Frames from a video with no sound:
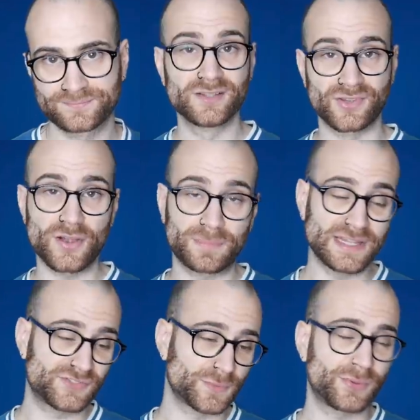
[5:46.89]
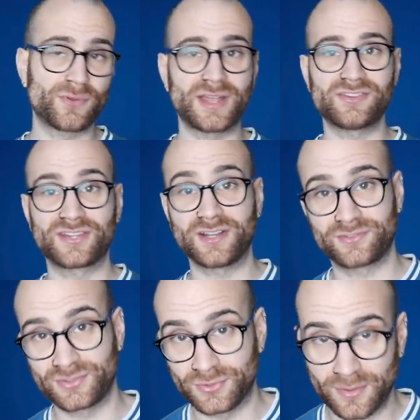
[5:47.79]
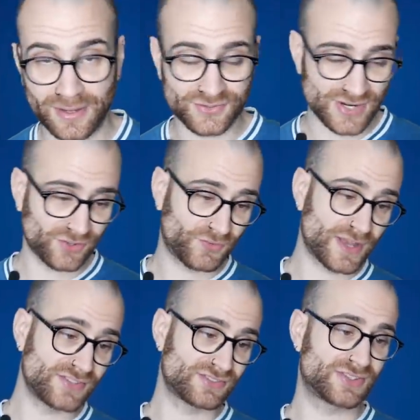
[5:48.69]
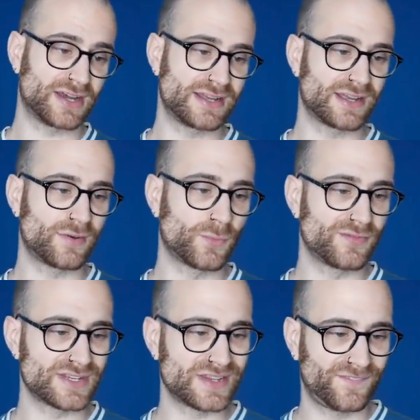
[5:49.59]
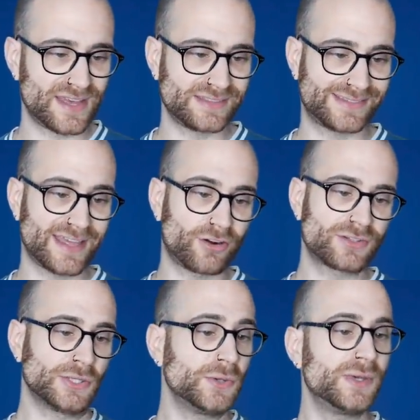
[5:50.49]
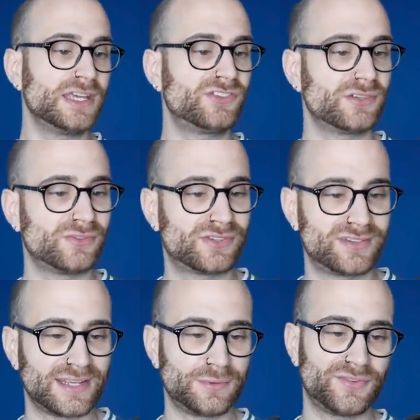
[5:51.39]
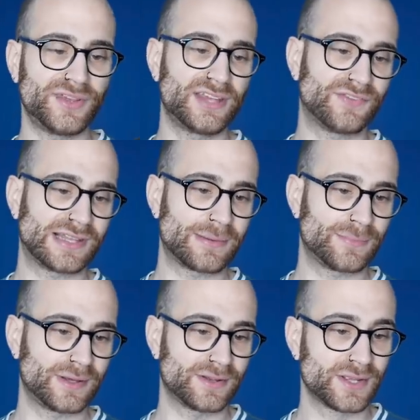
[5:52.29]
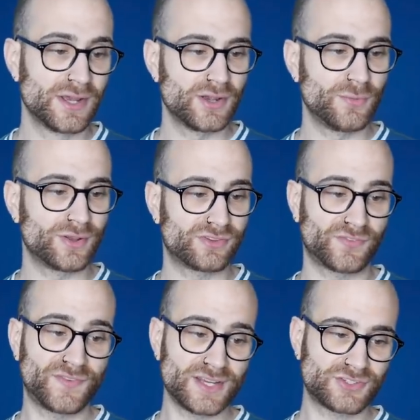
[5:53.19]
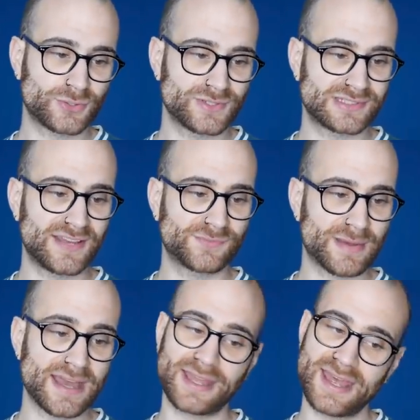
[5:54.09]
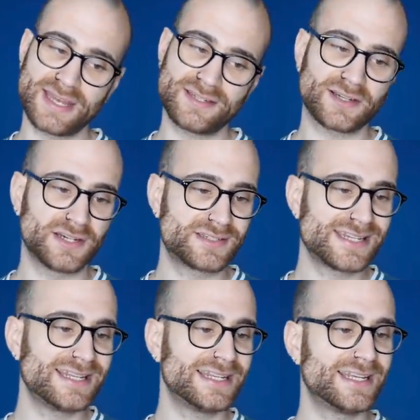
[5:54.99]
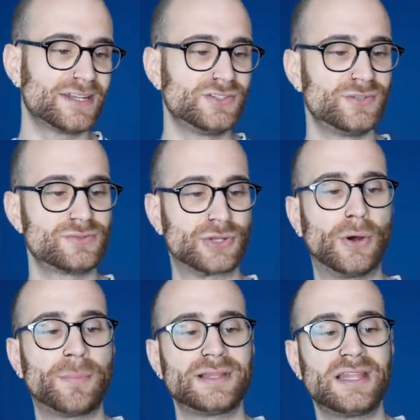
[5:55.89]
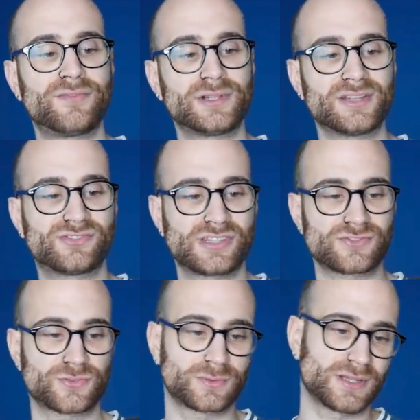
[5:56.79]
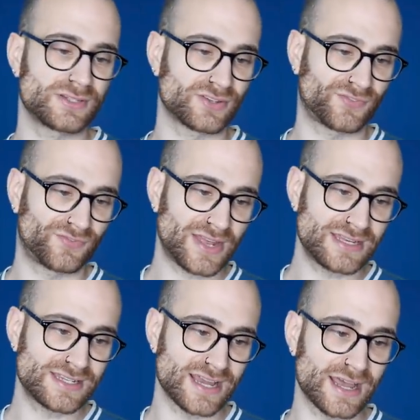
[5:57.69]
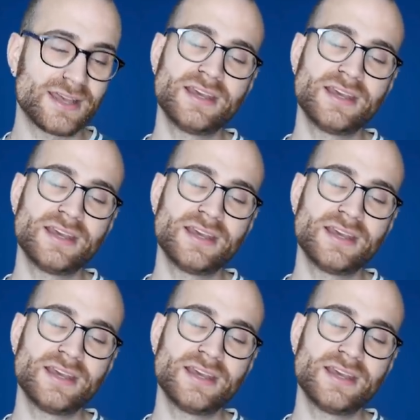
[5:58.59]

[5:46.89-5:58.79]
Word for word: So Bleacher Report then start to talk about transfers, starting with a defence. There are two issues to deal with here for Lampard, who wants a first choice left back and ideally a new top level central defender.